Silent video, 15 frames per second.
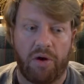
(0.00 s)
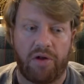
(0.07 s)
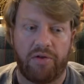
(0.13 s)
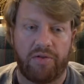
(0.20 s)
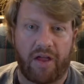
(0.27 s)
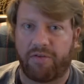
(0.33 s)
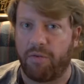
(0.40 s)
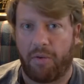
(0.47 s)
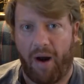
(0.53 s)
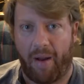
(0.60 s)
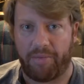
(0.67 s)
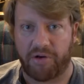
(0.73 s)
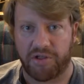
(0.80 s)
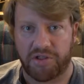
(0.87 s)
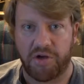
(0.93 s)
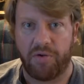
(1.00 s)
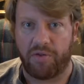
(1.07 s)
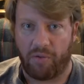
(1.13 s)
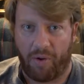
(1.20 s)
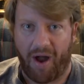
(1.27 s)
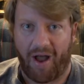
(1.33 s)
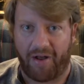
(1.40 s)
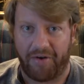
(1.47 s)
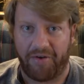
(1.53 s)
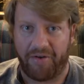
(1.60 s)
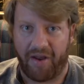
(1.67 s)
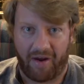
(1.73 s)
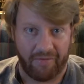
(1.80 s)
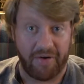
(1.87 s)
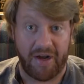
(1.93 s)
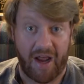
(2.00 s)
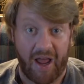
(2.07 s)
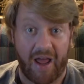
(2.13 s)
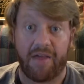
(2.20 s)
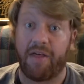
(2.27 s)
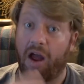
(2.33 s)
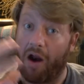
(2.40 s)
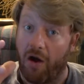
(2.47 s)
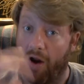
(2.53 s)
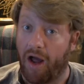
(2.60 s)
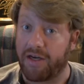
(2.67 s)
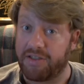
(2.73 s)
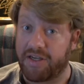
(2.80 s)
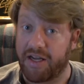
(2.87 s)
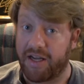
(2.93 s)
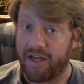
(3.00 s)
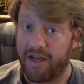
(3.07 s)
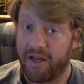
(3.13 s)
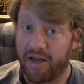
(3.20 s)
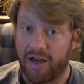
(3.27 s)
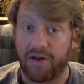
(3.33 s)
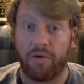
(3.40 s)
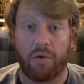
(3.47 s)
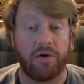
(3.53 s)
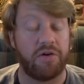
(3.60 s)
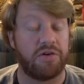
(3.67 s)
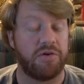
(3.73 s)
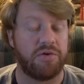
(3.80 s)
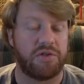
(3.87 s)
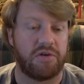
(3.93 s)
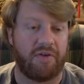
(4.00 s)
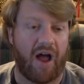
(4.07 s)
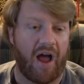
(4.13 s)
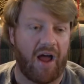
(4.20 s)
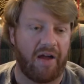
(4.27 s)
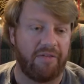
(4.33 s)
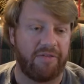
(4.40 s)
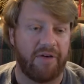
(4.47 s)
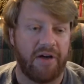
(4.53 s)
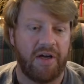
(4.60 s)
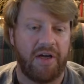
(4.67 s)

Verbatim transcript: Well, that's what raptors do in the wild. Every day they are hunting in order to survive.